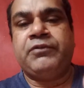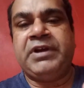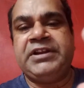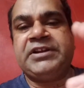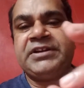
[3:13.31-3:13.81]

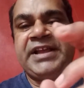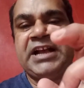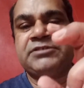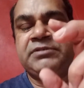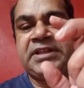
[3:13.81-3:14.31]
when it
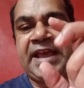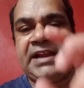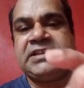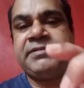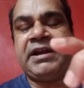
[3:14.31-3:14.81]
reacts with
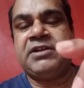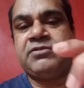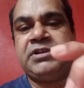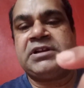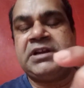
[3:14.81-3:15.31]
active
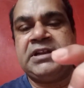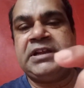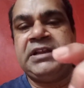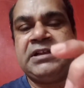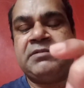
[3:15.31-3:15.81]
hydrogen
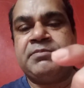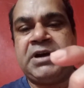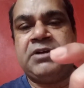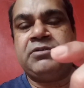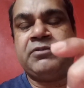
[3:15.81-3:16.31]
containing
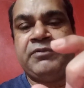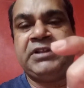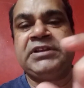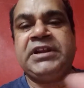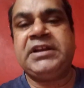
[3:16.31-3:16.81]
compound
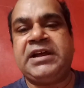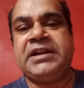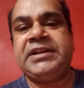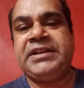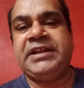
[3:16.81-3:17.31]
with
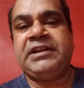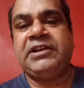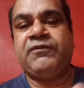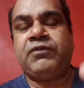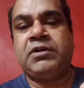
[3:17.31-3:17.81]
Grignard reagent,
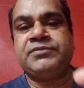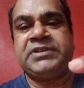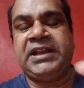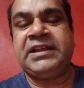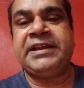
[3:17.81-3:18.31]
it forms
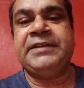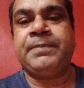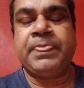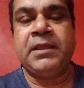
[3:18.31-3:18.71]
alkane.